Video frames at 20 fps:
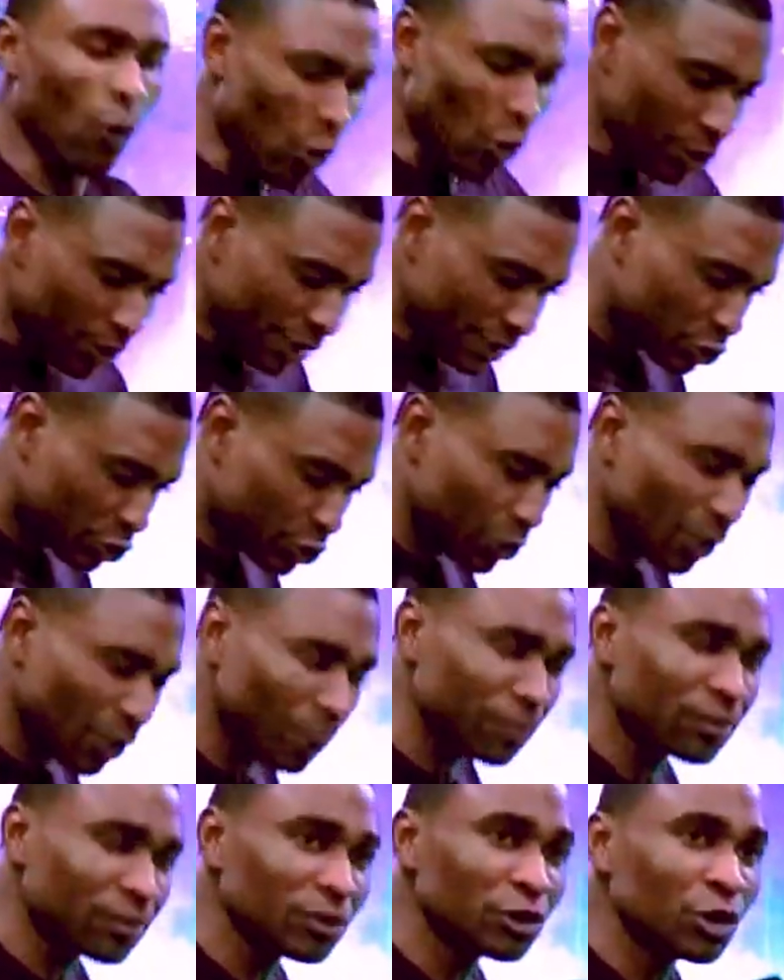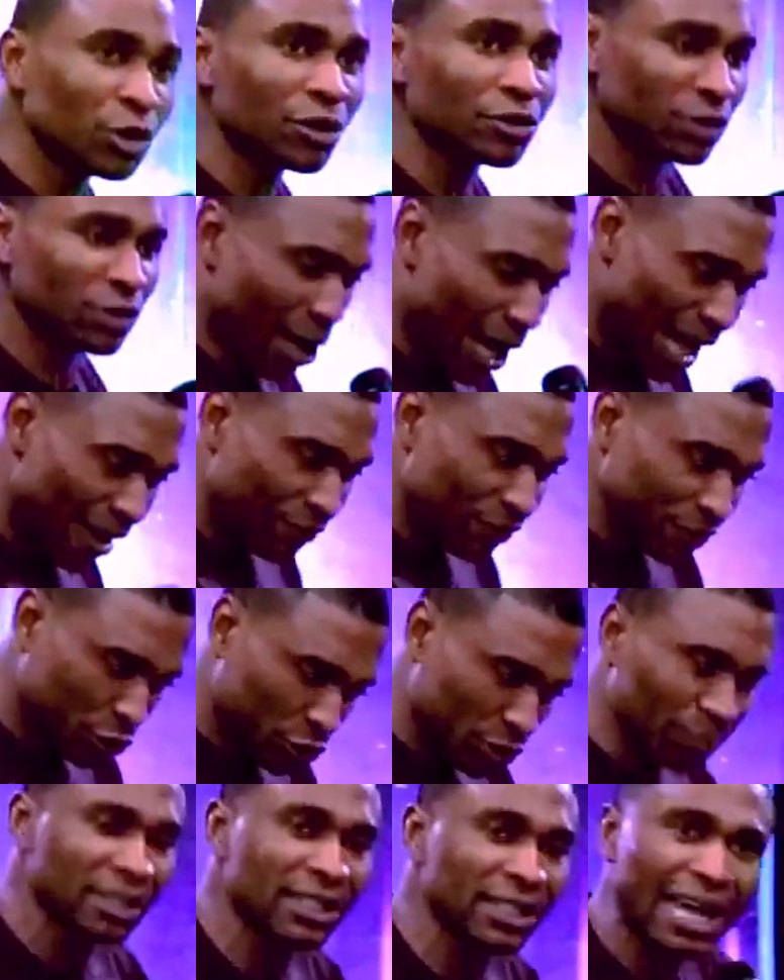holding something, you are having
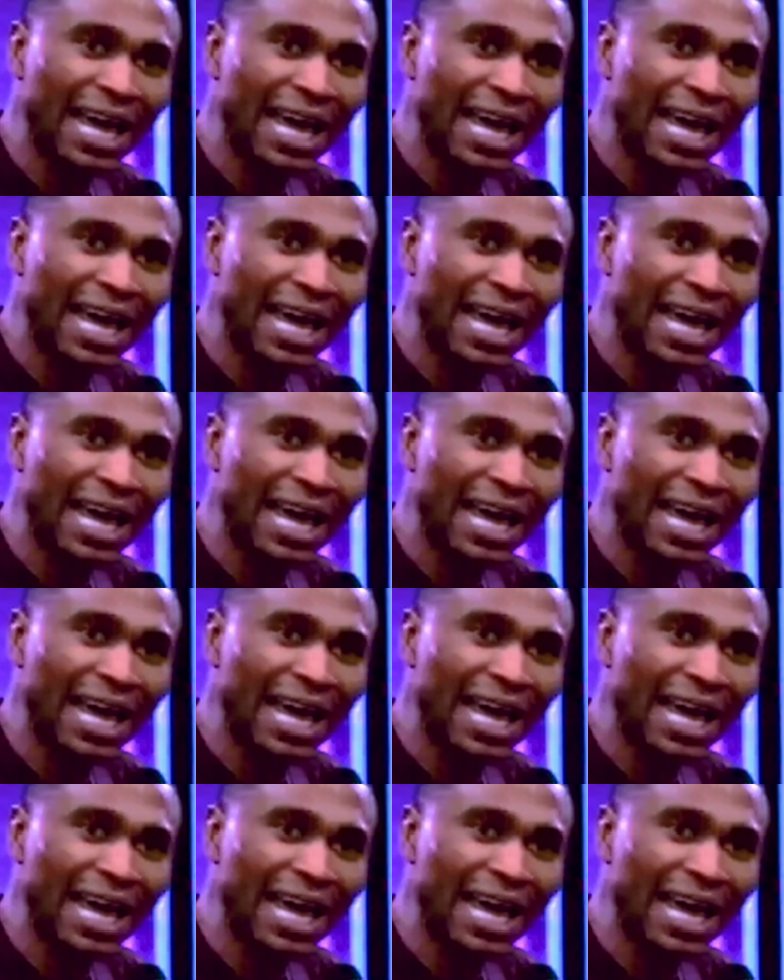something like